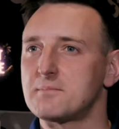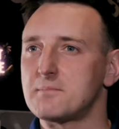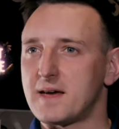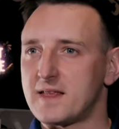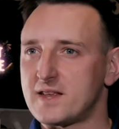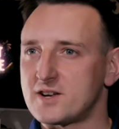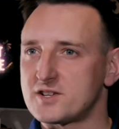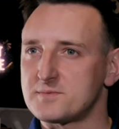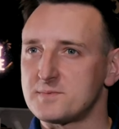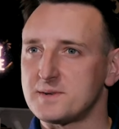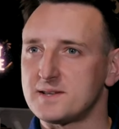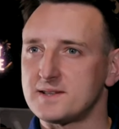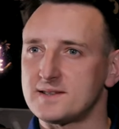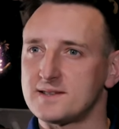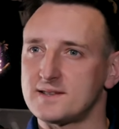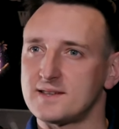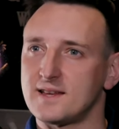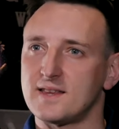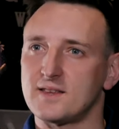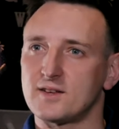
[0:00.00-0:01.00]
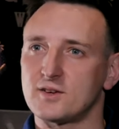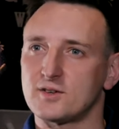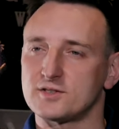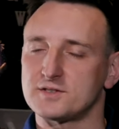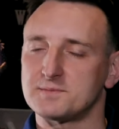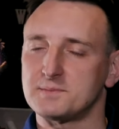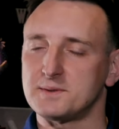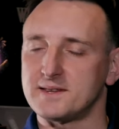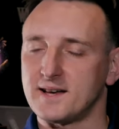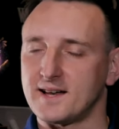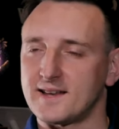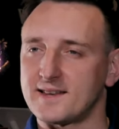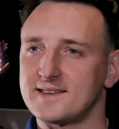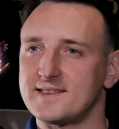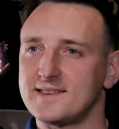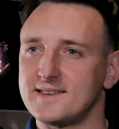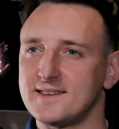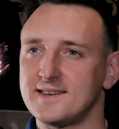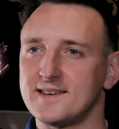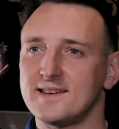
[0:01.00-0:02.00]
management and
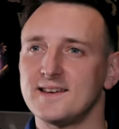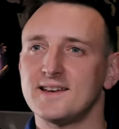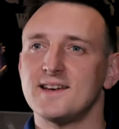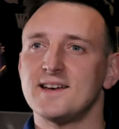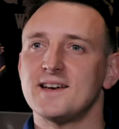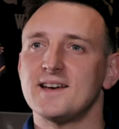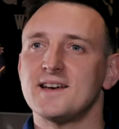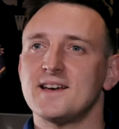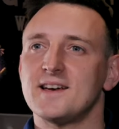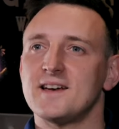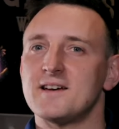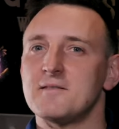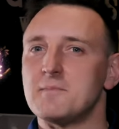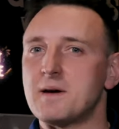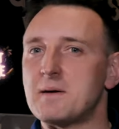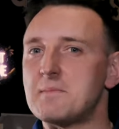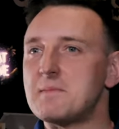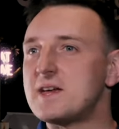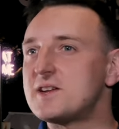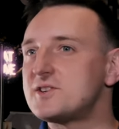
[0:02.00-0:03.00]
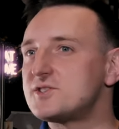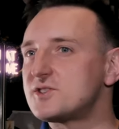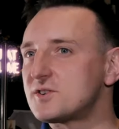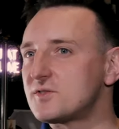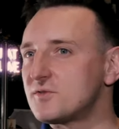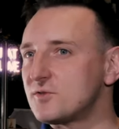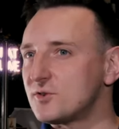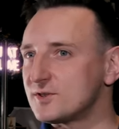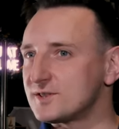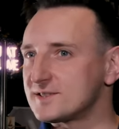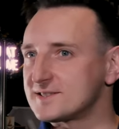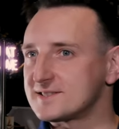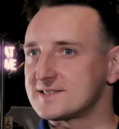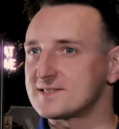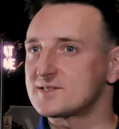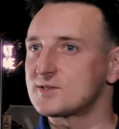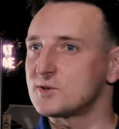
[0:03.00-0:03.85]
hospitality. My major was